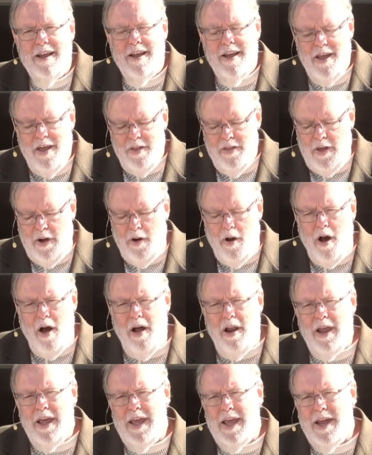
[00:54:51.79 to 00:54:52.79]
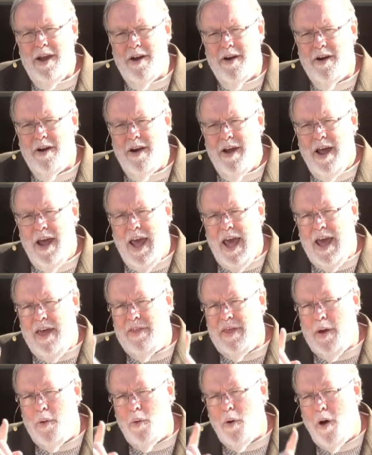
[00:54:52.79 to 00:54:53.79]
They're all here, and
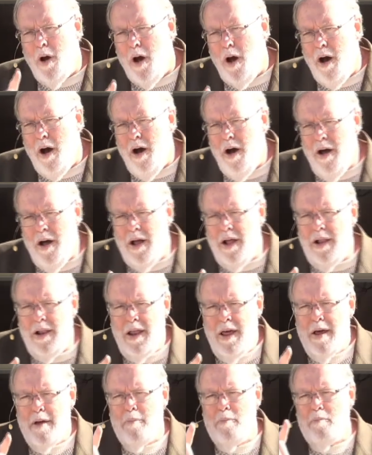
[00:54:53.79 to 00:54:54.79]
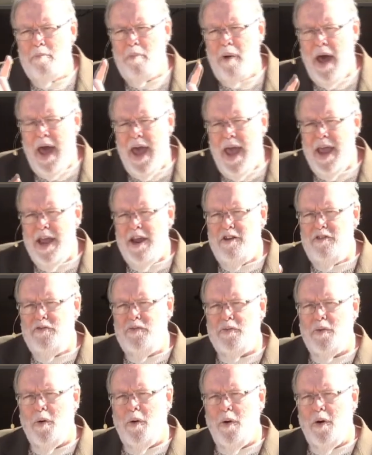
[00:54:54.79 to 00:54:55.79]
they were all paid
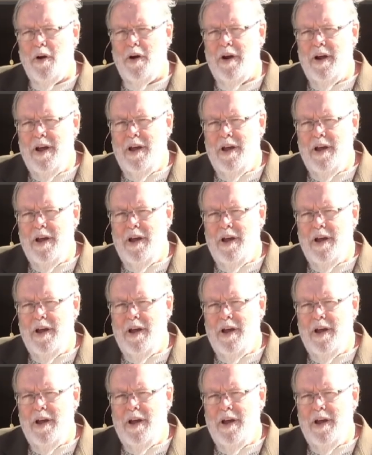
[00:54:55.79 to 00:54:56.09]
for.